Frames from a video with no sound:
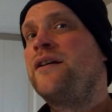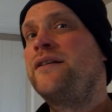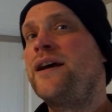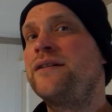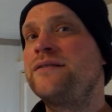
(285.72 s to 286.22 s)

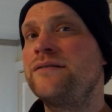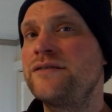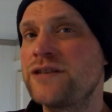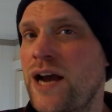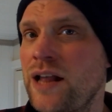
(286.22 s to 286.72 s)
that
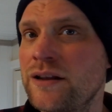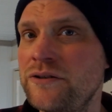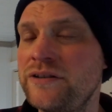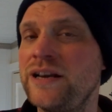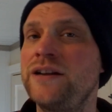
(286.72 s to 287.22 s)

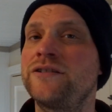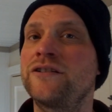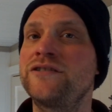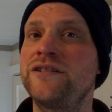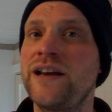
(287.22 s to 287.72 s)
childhood
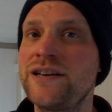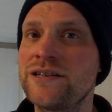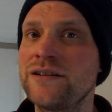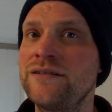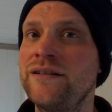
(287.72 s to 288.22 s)

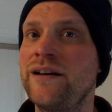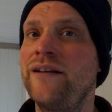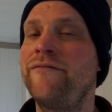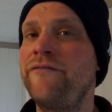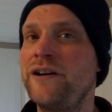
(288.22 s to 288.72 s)
indoctrination
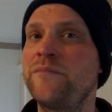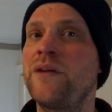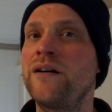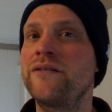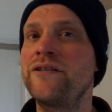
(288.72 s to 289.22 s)
and fear
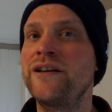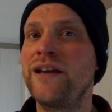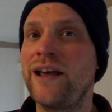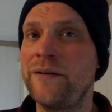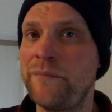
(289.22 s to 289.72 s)
mongering
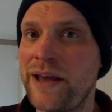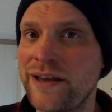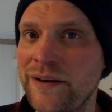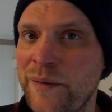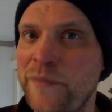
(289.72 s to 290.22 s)
and
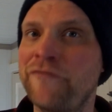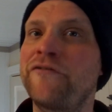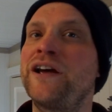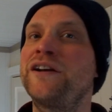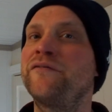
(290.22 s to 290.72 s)
making them
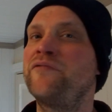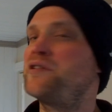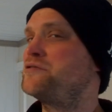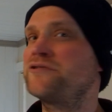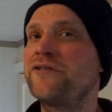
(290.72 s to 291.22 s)
afraid of
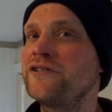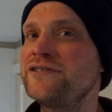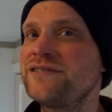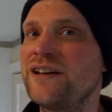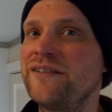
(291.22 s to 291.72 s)
their
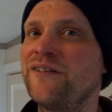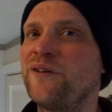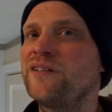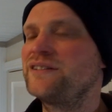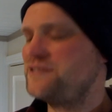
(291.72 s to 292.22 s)
toys and
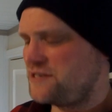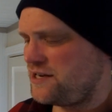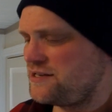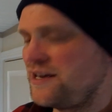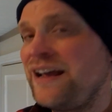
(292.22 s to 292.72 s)
all this
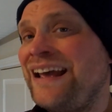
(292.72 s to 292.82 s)
shit,